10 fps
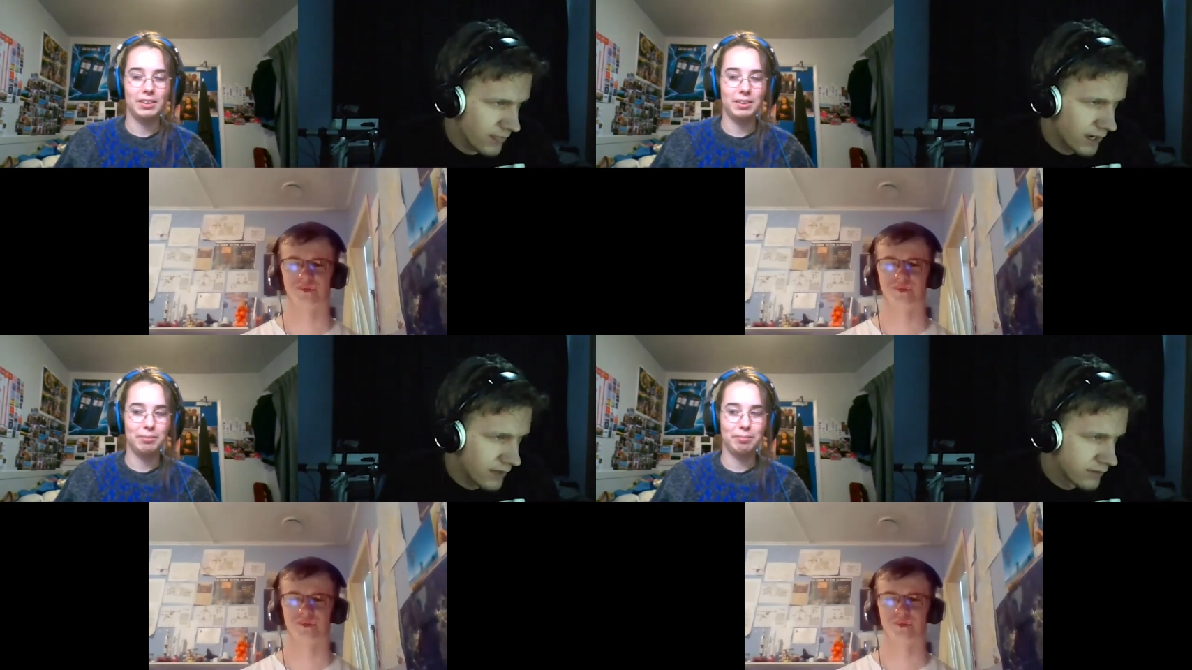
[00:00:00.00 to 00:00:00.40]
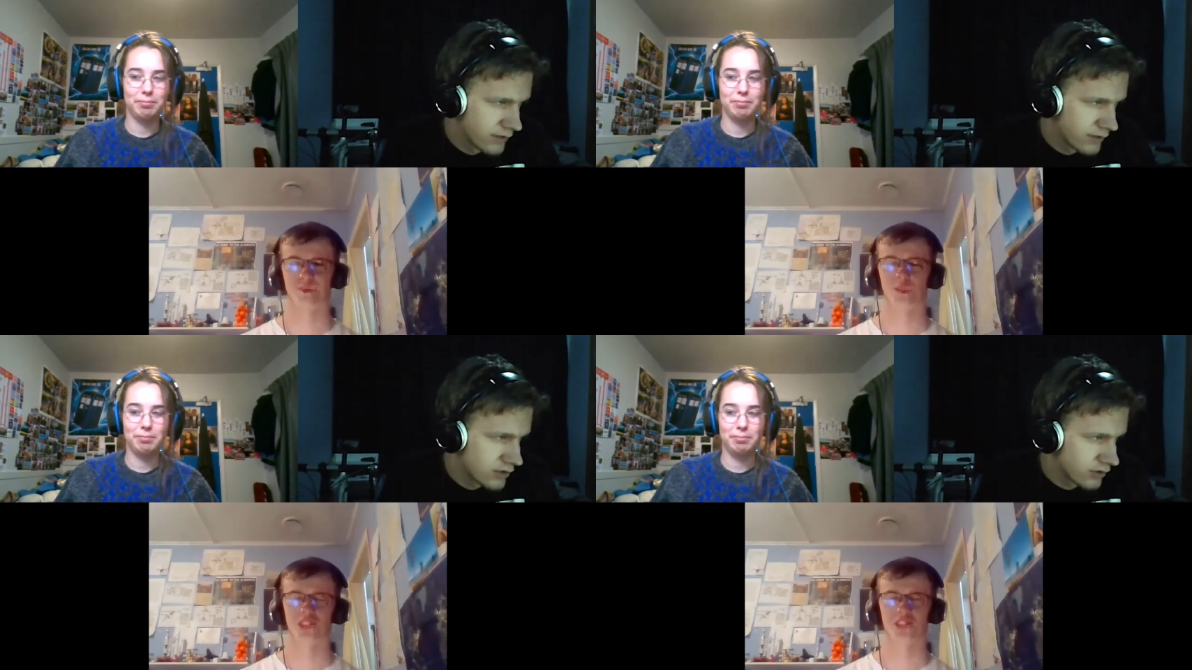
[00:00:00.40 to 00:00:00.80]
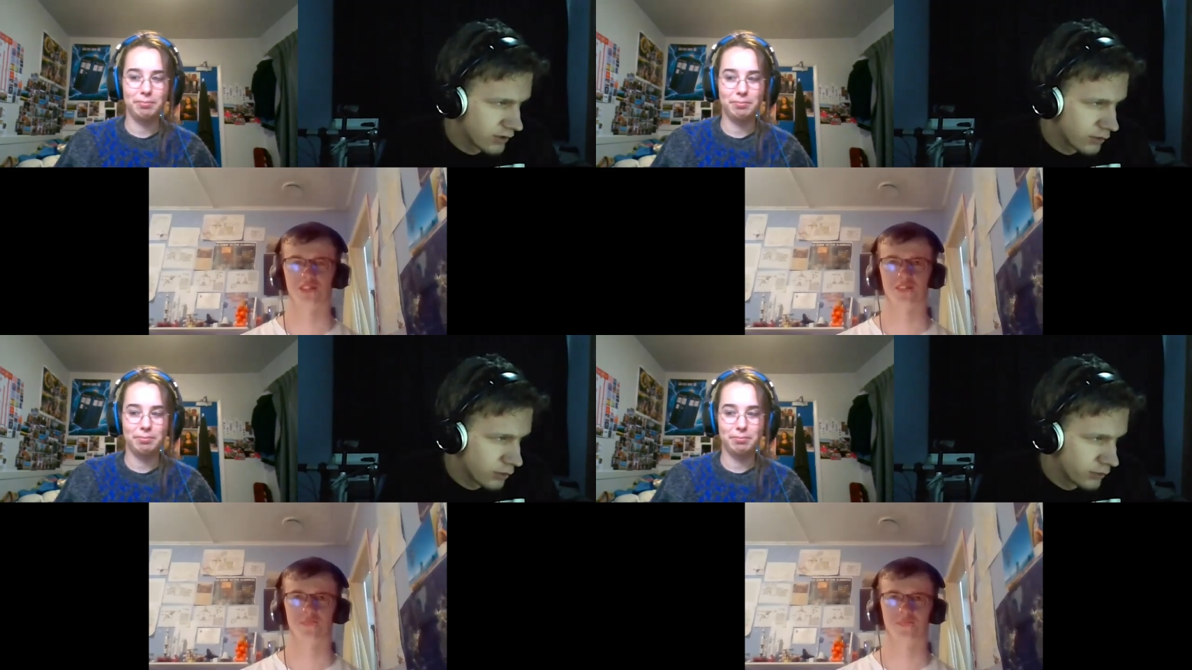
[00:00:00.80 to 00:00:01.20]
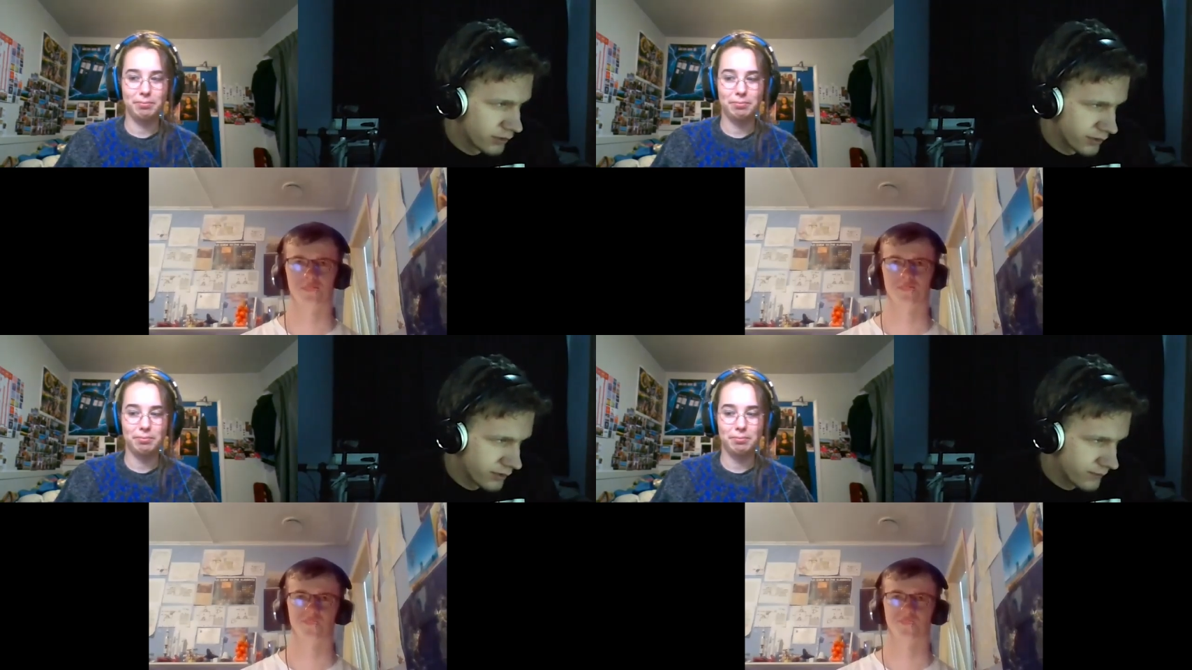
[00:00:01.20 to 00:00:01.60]
Speaker 1: Other dishes
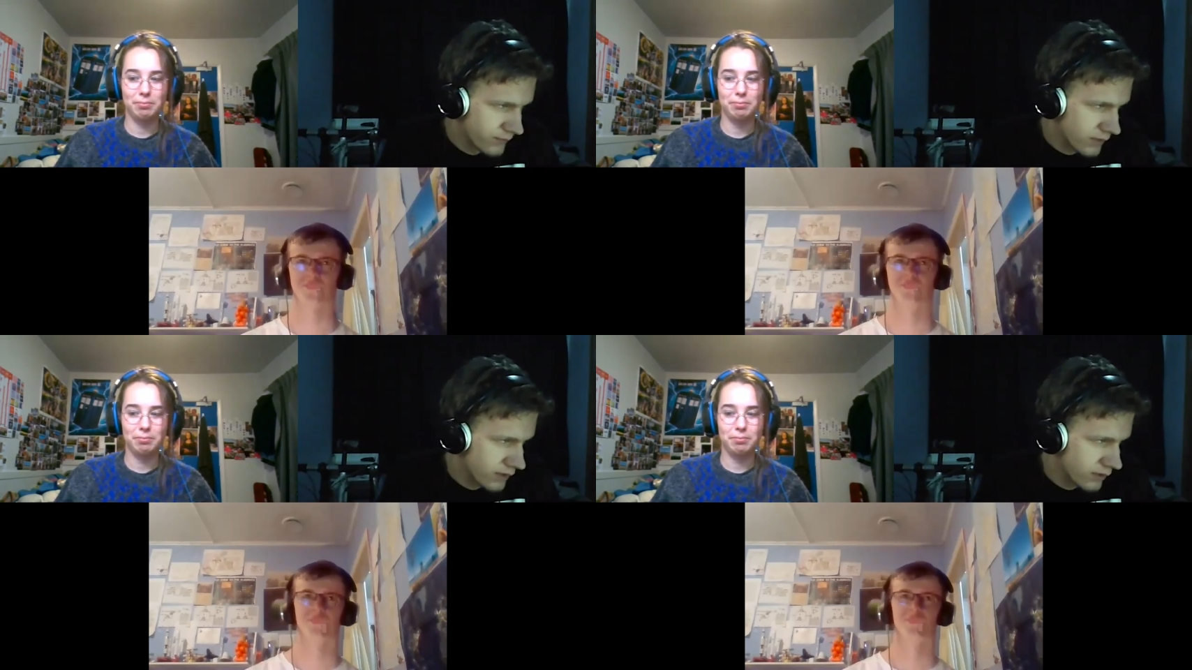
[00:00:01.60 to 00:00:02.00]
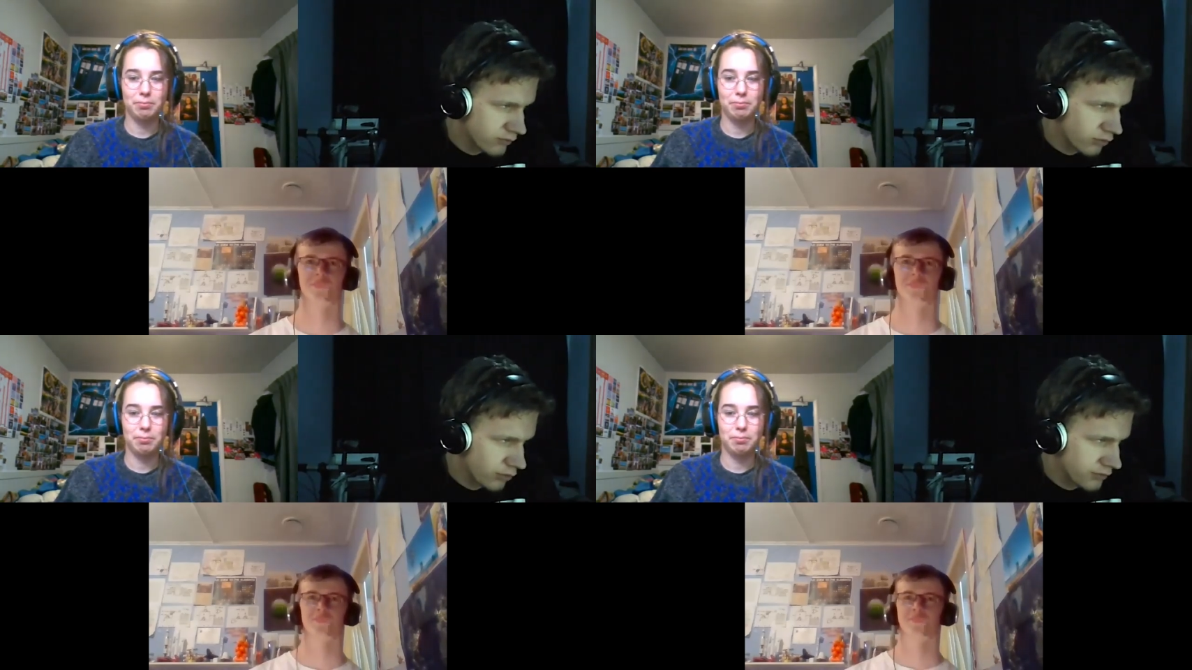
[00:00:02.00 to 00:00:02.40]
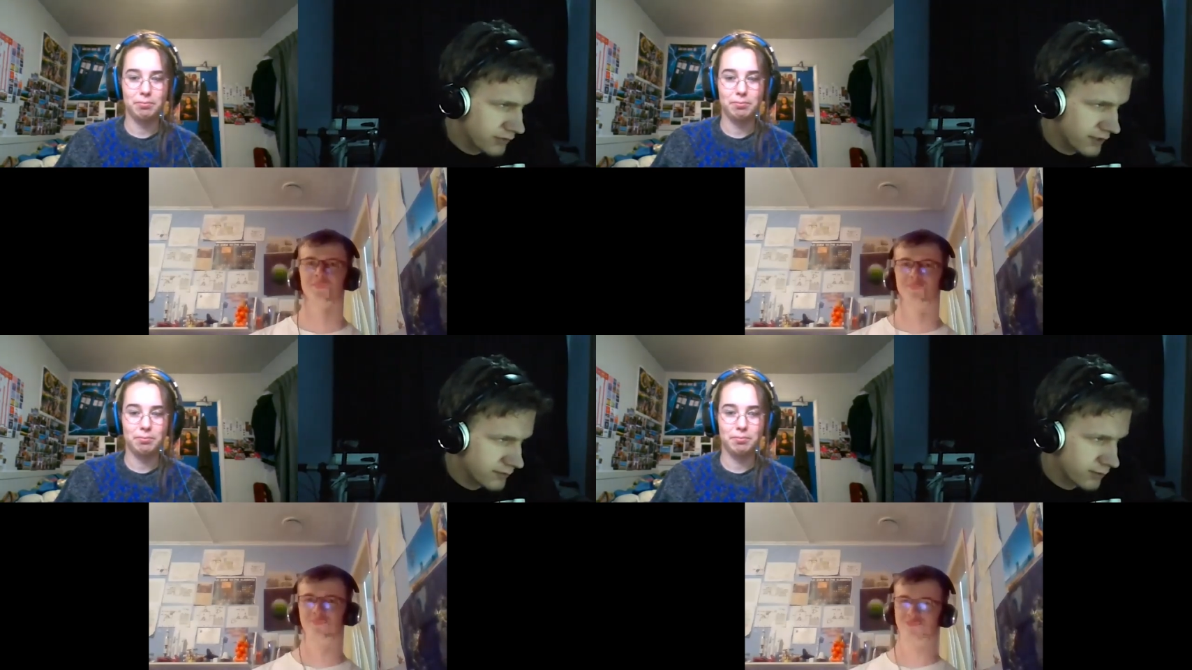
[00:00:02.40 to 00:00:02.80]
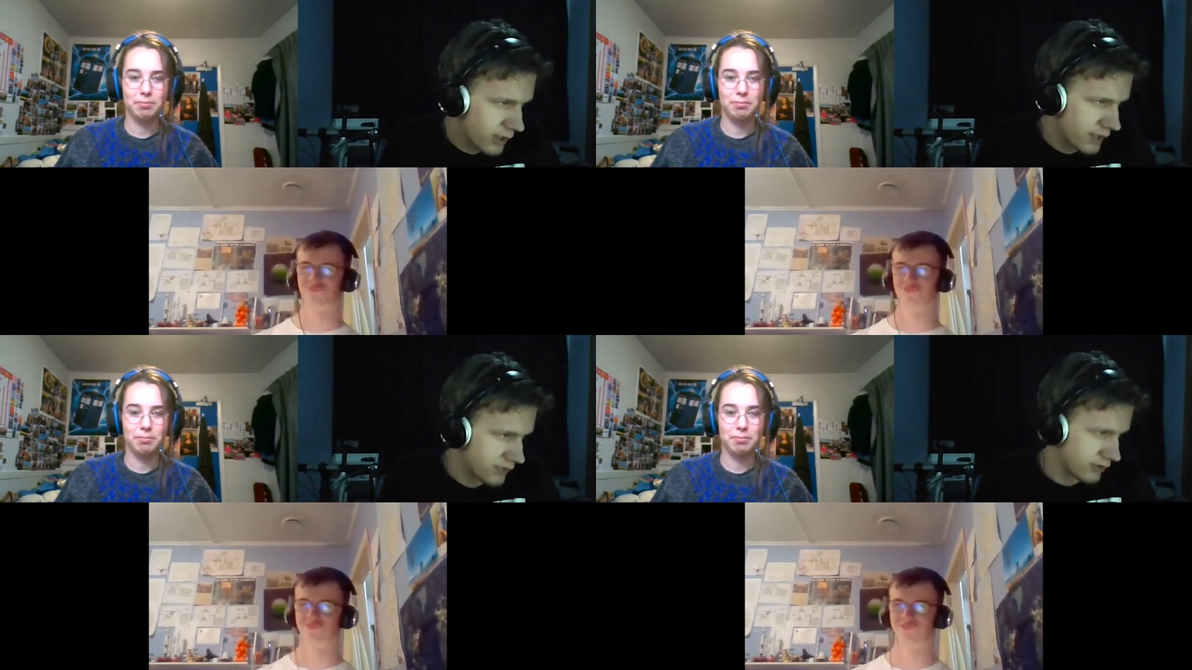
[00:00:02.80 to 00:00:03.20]
included roasts and
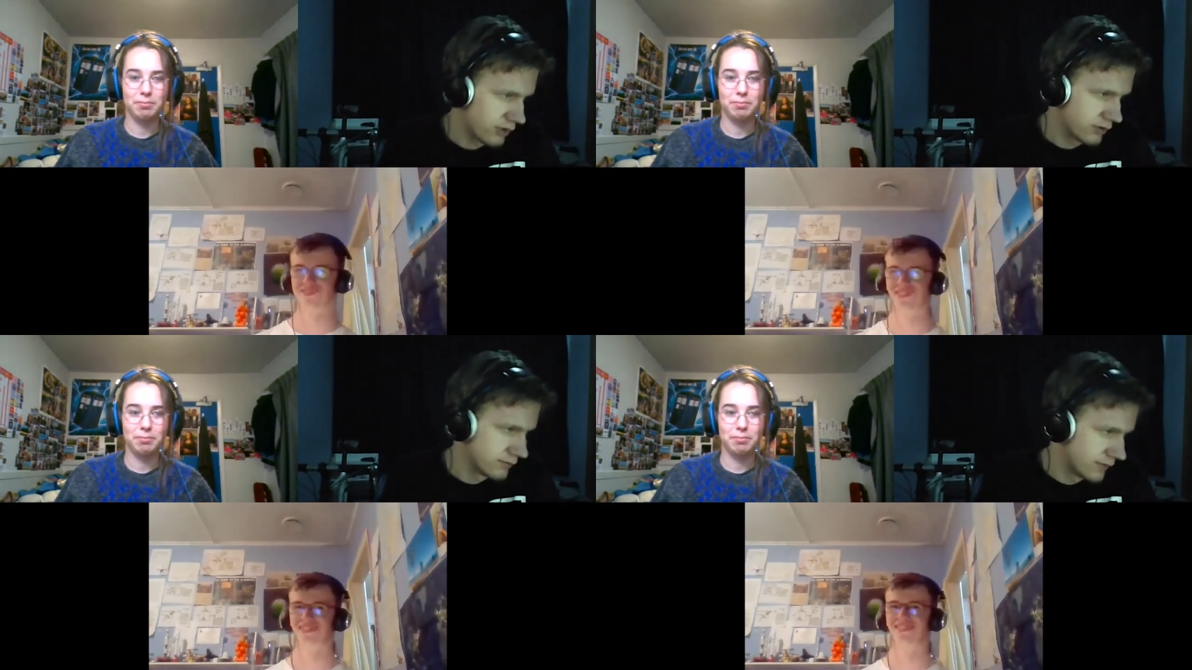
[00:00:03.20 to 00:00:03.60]
pies of